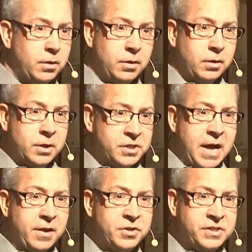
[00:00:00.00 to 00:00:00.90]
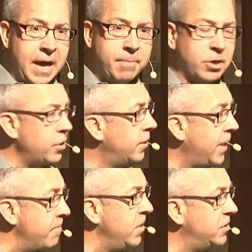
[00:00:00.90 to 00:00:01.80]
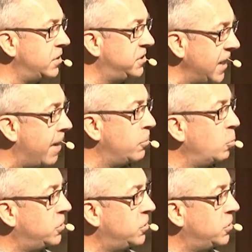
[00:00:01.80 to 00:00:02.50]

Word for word: is not on the sabbath that means the sabbath would